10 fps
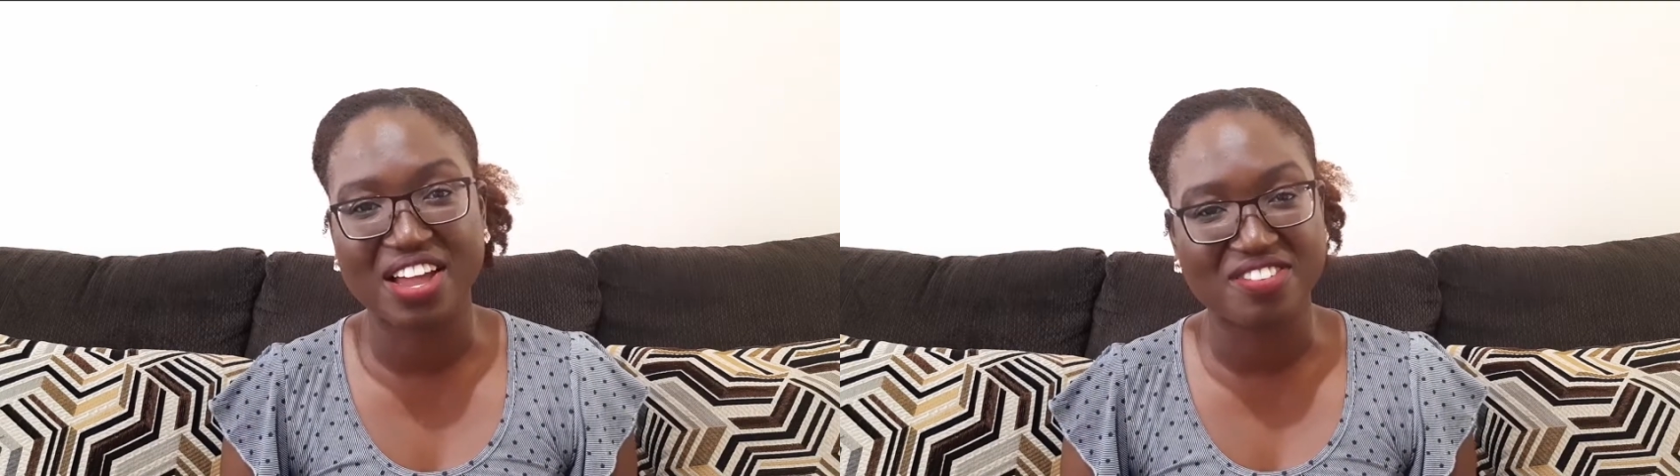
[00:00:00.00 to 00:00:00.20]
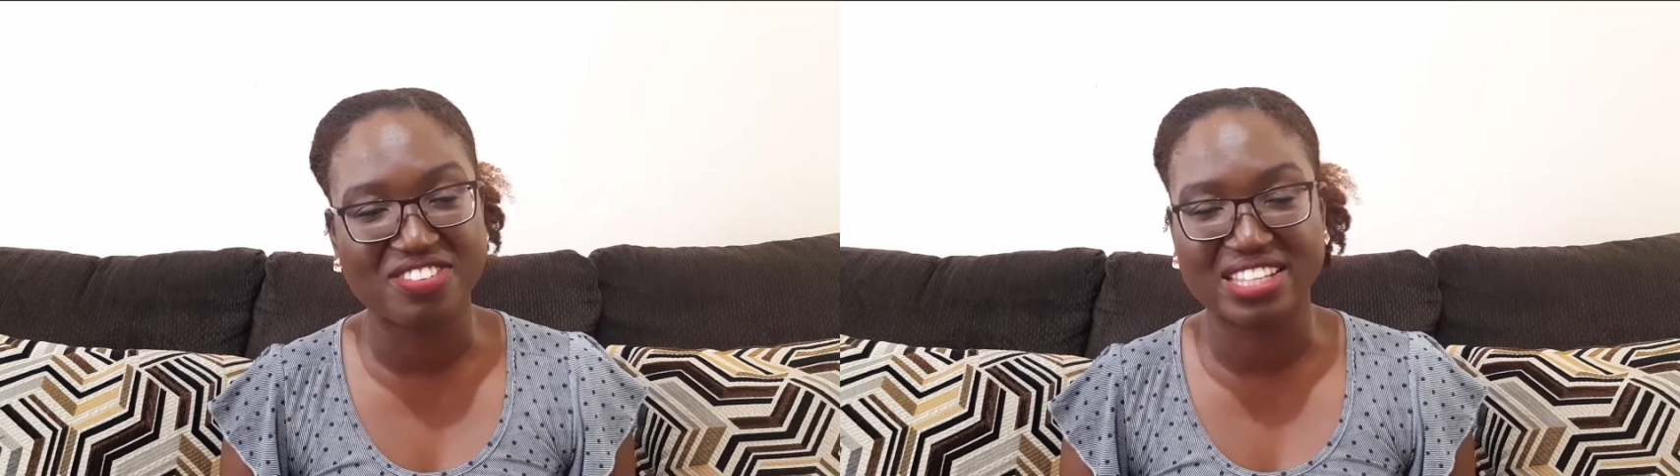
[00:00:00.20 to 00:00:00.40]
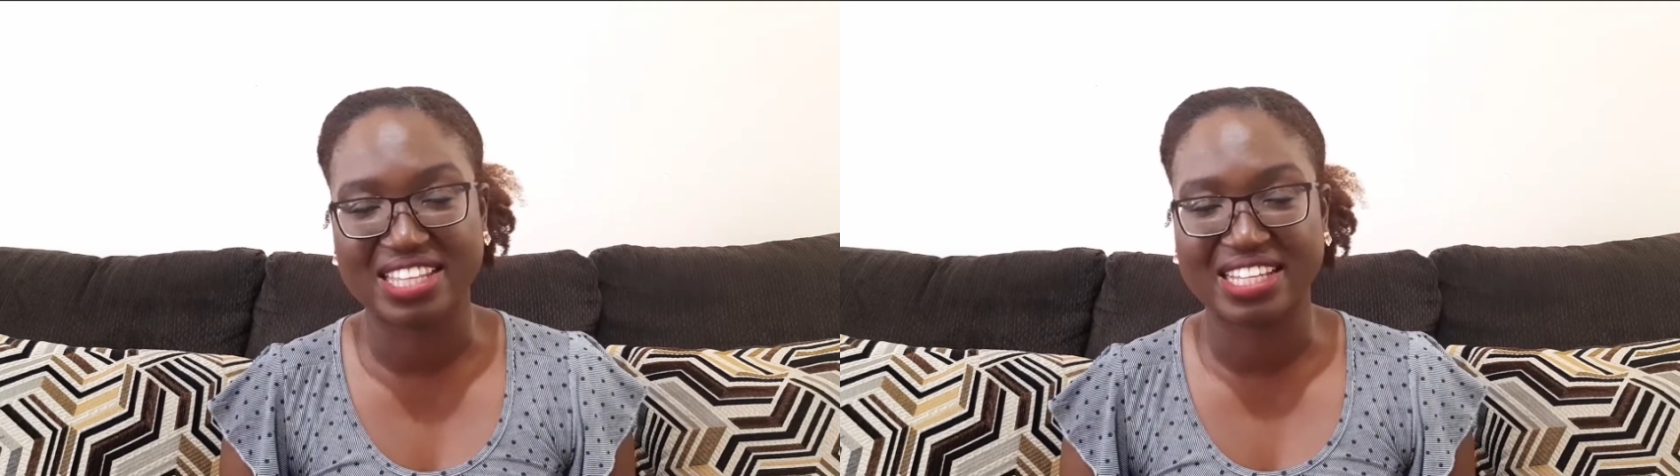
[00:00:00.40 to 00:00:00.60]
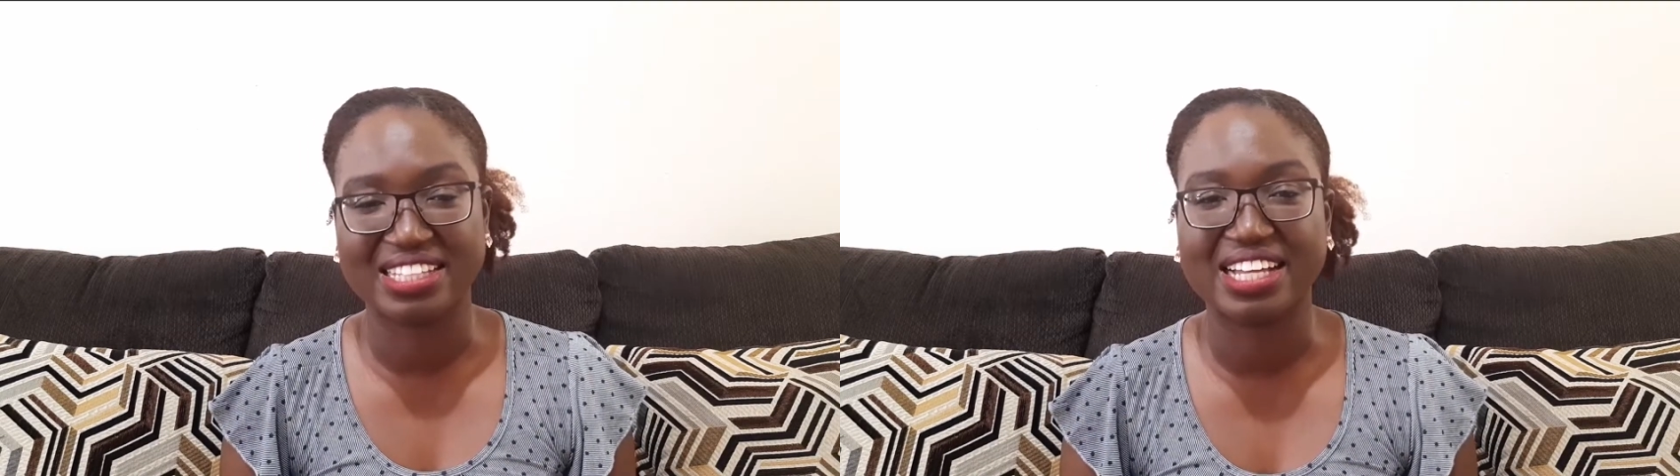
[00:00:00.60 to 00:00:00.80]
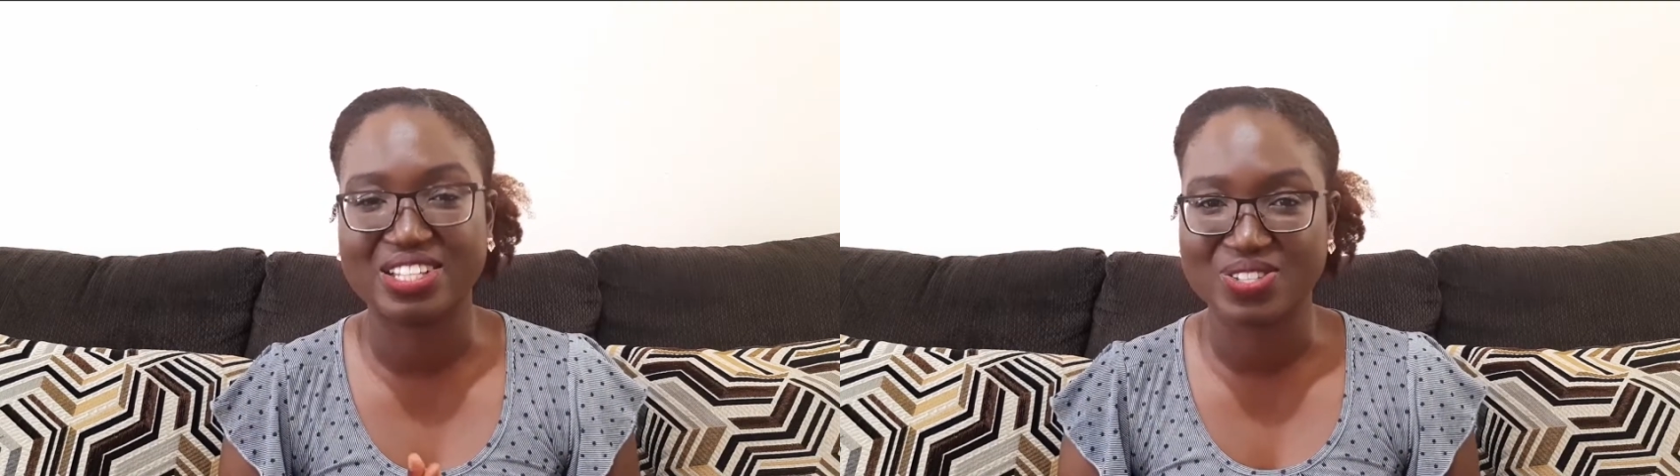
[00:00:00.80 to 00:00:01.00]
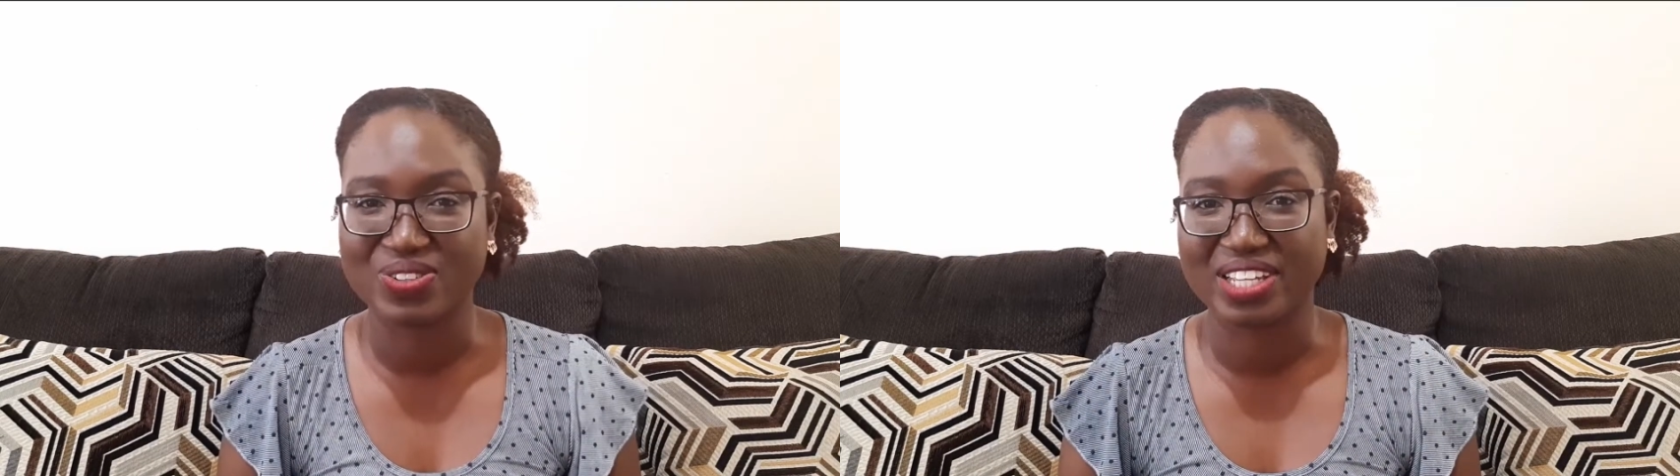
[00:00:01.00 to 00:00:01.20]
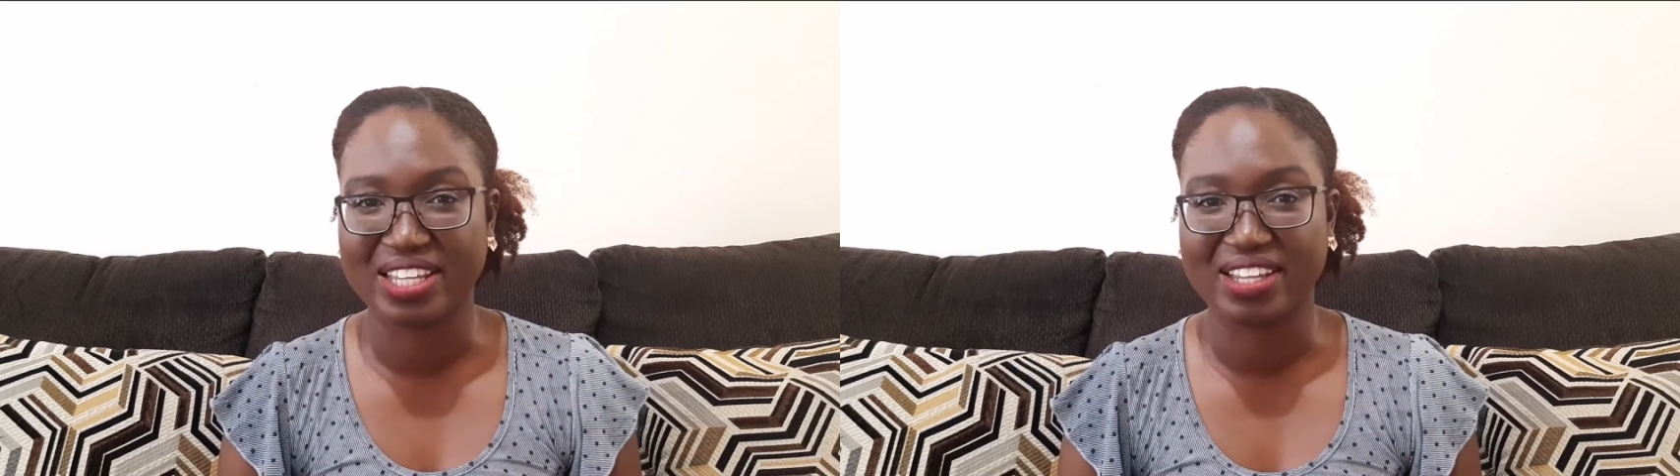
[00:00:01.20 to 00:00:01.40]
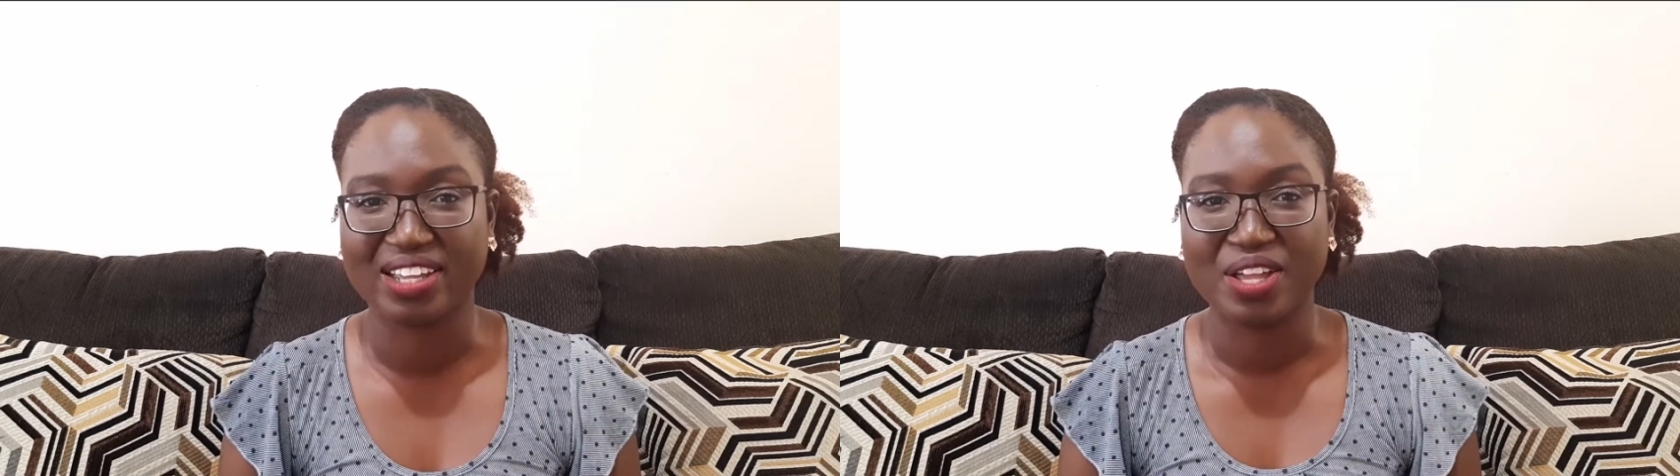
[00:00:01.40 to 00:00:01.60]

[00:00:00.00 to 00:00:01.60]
everything, that's okay.